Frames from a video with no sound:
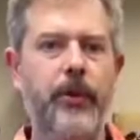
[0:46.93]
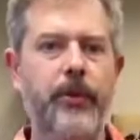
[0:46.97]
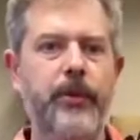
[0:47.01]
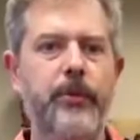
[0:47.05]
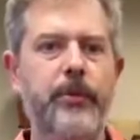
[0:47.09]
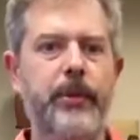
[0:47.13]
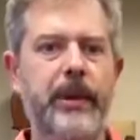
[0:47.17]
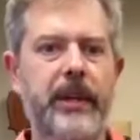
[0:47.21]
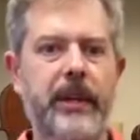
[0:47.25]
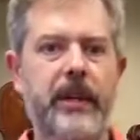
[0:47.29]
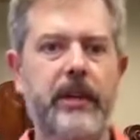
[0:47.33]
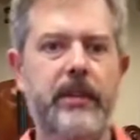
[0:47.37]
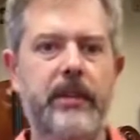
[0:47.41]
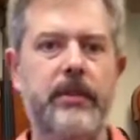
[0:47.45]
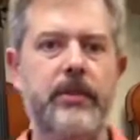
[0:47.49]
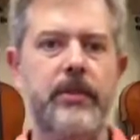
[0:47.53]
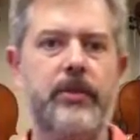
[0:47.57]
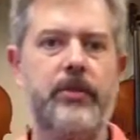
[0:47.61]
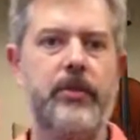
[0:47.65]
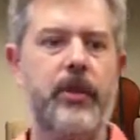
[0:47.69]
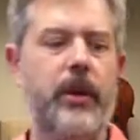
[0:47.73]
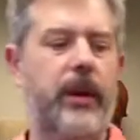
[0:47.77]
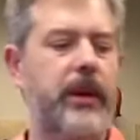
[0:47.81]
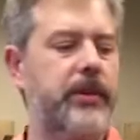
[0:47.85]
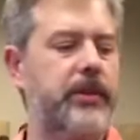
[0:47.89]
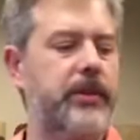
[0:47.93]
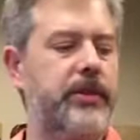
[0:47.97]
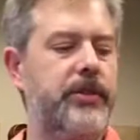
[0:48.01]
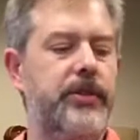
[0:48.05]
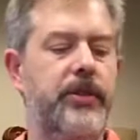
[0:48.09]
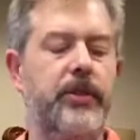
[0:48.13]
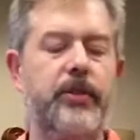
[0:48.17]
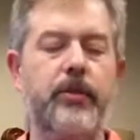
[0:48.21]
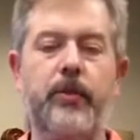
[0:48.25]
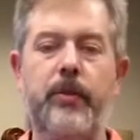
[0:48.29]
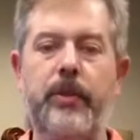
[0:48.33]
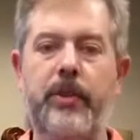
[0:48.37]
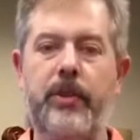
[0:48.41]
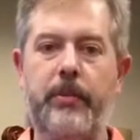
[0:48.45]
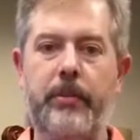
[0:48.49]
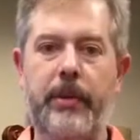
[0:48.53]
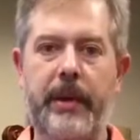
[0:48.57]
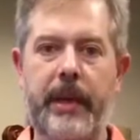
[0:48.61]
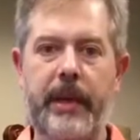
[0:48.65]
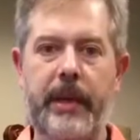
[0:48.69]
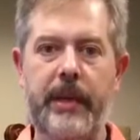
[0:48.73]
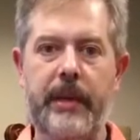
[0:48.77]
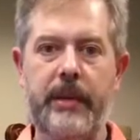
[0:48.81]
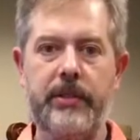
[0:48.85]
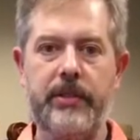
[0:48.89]
begin trying to tune with the
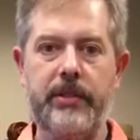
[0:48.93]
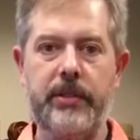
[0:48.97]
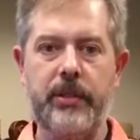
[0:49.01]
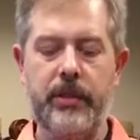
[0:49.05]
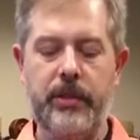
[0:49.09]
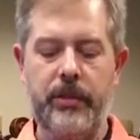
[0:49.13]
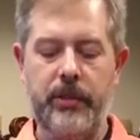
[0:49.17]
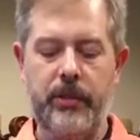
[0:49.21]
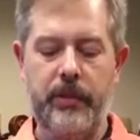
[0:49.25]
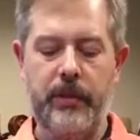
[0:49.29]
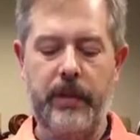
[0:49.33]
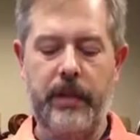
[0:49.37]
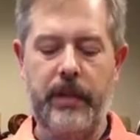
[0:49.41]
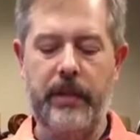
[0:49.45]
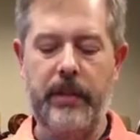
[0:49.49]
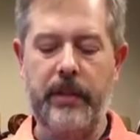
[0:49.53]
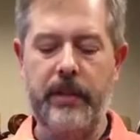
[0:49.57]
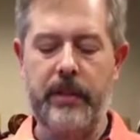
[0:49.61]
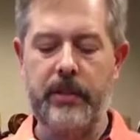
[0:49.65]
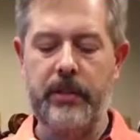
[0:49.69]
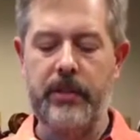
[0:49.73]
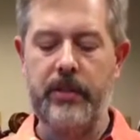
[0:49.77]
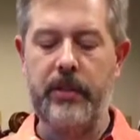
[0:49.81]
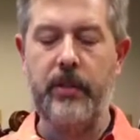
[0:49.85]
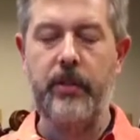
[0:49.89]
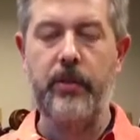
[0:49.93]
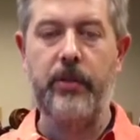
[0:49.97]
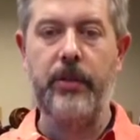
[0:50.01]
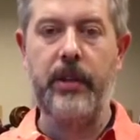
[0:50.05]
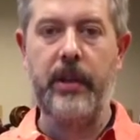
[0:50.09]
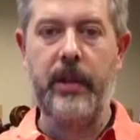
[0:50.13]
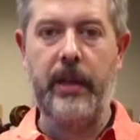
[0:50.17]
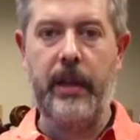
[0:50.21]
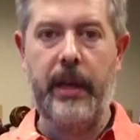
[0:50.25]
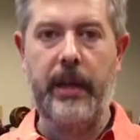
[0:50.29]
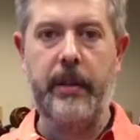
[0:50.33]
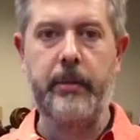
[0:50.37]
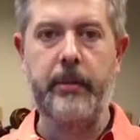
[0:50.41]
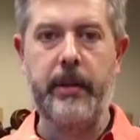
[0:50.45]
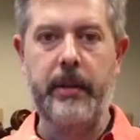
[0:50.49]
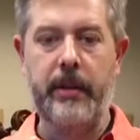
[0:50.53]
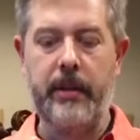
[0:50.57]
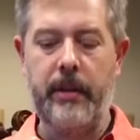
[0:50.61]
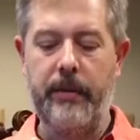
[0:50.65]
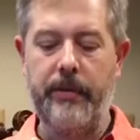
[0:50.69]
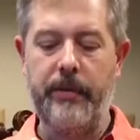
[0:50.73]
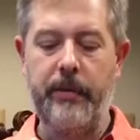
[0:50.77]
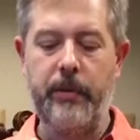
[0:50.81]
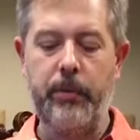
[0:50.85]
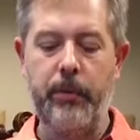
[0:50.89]
pegs, you need to consider the alignment
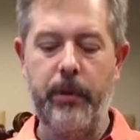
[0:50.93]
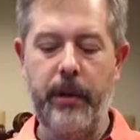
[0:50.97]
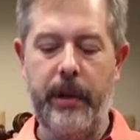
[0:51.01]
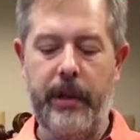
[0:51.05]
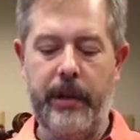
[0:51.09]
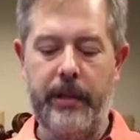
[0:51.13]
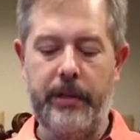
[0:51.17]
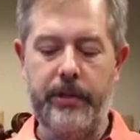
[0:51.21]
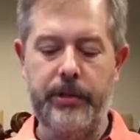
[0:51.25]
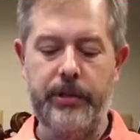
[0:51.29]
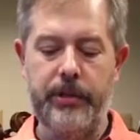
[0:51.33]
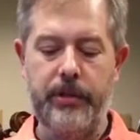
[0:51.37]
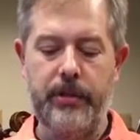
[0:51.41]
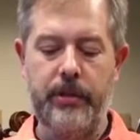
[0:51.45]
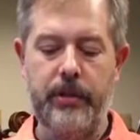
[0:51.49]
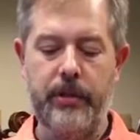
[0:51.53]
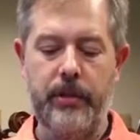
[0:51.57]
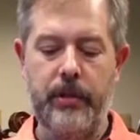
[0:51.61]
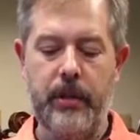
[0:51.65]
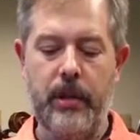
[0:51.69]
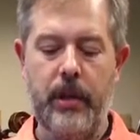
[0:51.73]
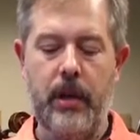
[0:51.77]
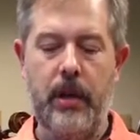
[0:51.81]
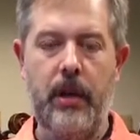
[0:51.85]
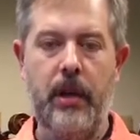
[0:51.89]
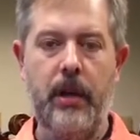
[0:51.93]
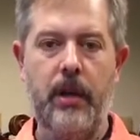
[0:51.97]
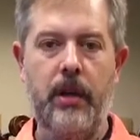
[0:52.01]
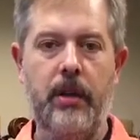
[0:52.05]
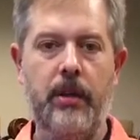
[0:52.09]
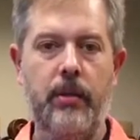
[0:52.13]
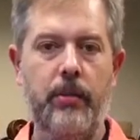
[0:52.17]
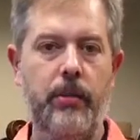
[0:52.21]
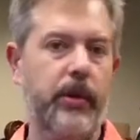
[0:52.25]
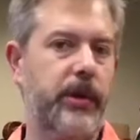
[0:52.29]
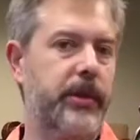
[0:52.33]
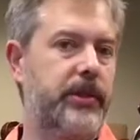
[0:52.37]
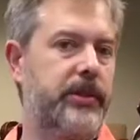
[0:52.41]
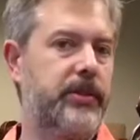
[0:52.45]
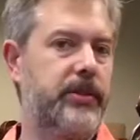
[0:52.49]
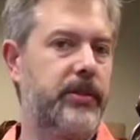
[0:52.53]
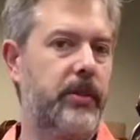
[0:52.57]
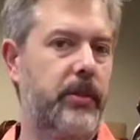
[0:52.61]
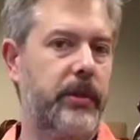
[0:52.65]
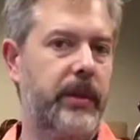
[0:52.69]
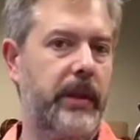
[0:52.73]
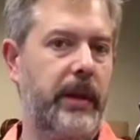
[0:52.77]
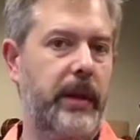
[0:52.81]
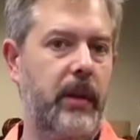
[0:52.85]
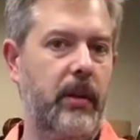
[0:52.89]
of the bridge. The bridge is
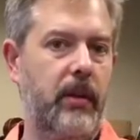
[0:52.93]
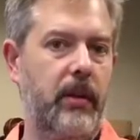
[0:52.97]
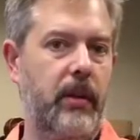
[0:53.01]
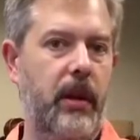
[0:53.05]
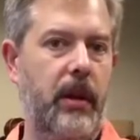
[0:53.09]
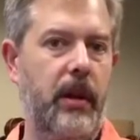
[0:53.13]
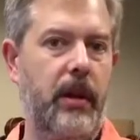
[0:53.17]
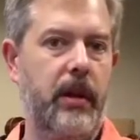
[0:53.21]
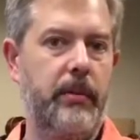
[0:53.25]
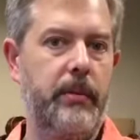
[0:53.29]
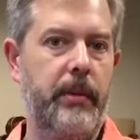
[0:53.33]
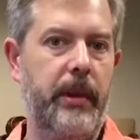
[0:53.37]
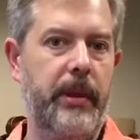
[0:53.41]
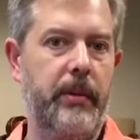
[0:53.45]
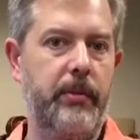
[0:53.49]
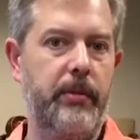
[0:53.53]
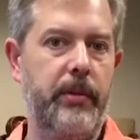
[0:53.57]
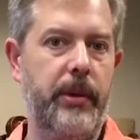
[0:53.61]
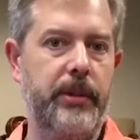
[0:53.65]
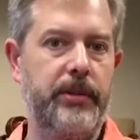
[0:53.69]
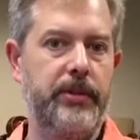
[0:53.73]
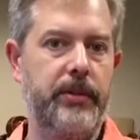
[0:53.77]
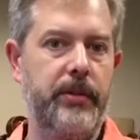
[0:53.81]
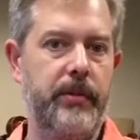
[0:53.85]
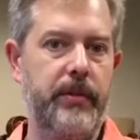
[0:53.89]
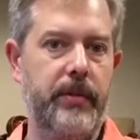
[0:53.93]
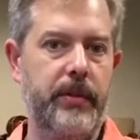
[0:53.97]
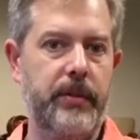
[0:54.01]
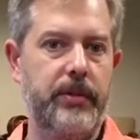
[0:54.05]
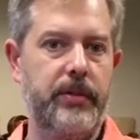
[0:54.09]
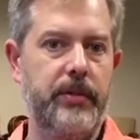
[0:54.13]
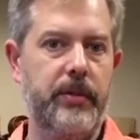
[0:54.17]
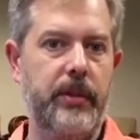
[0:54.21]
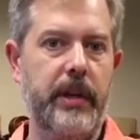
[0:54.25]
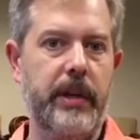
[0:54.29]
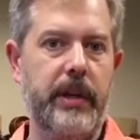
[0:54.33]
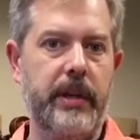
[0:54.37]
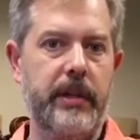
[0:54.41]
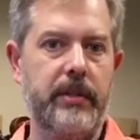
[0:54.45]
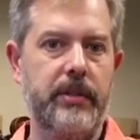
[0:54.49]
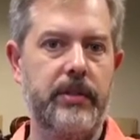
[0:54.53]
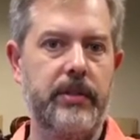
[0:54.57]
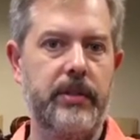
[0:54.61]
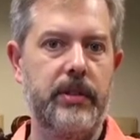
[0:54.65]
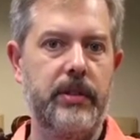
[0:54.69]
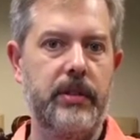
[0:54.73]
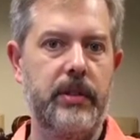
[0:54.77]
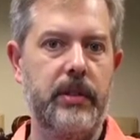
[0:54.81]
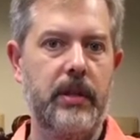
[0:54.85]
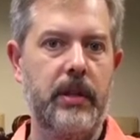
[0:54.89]
only held on by the pressure of the strings.
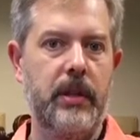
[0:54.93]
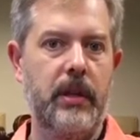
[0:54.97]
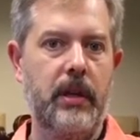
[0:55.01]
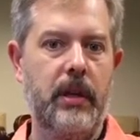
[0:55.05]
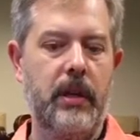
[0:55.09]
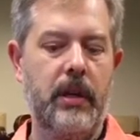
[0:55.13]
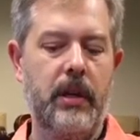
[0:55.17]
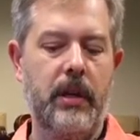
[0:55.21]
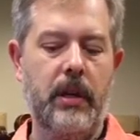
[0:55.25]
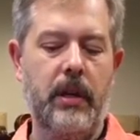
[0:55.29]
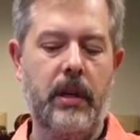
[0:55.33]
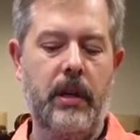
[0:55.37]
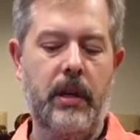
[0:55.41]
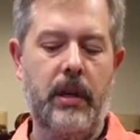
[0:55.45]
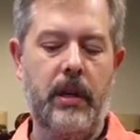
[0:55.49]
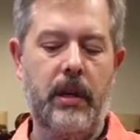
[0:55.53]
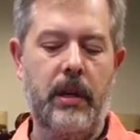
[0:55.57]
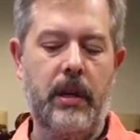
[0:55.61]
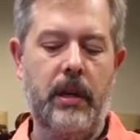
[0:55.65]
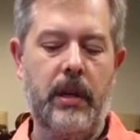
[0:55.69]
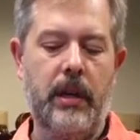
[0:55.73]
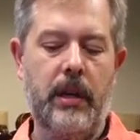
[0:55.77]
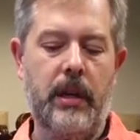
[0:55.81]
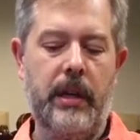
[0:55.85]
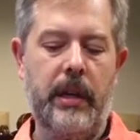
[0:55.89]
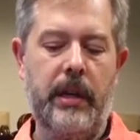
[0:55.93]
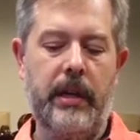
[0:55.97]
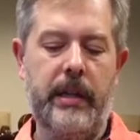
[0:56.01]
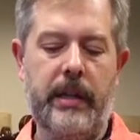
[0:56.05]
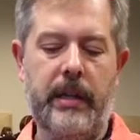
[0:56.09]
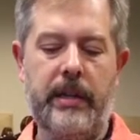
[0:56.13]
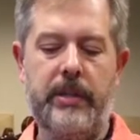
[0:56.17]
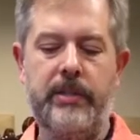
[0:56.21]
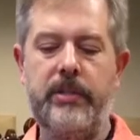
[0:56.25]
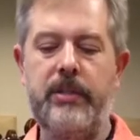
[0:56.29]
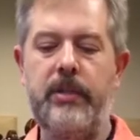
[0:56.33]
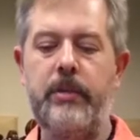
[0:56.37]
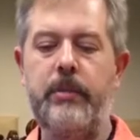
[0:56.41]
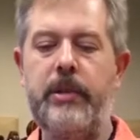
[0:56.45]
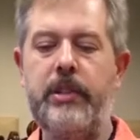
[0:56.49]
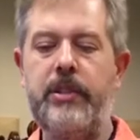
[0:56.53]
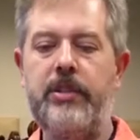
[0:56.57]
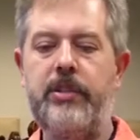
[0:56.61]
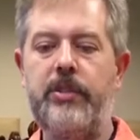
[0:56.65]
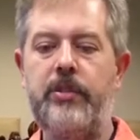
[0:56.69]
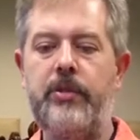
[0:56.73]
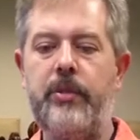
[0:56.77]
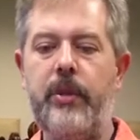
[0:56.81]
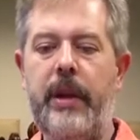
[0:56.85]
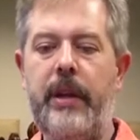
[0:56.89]
It needs to be
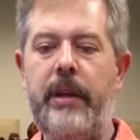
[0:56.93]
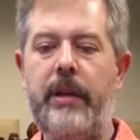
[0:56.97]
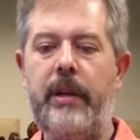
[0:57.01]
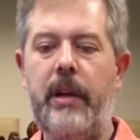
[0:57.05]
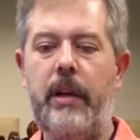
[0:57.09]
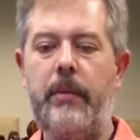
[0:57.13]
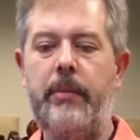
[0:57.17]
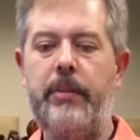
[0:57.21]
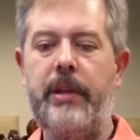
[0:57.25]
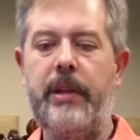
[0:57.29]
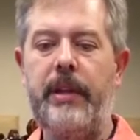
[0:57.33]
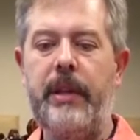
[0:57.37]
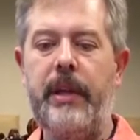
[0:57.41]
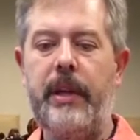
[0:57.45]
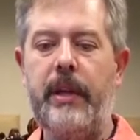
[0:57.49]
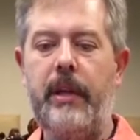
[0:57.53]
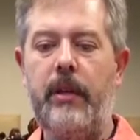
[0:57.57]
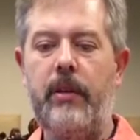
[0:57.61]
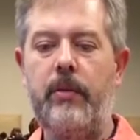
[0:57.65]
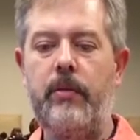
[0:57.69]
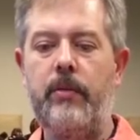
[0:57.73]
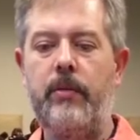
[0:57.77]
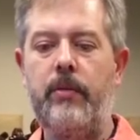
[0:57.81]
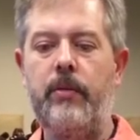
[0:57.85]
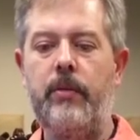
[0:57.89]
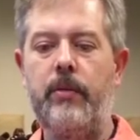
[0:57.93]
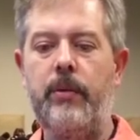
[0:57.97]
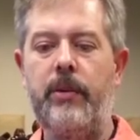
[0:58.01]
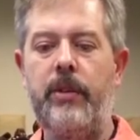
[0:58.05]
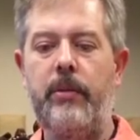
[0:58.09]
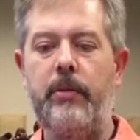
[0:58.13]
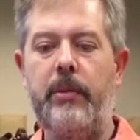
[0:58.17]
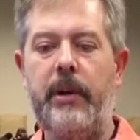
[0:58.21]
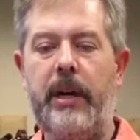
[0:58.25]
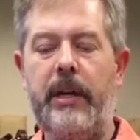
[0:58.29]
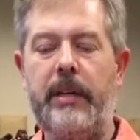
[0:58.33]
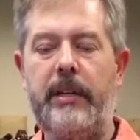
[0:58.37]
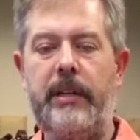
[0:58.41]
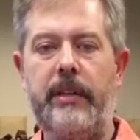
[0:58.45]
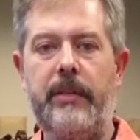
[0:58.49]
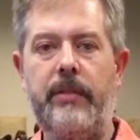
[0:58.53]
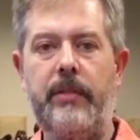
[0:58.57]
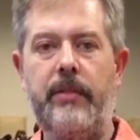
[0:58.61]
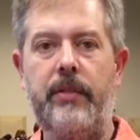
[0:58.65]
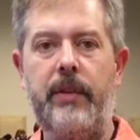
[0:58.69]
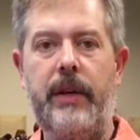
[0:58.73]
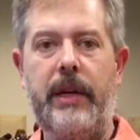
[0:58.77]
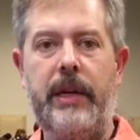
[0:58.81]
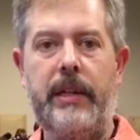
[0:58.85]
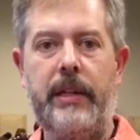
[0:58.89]
straight up and down with the body of the
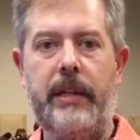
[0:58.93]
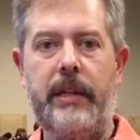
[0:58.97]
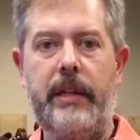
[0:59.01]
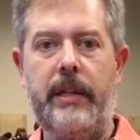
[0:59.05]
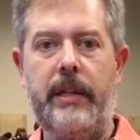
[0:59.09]
violin.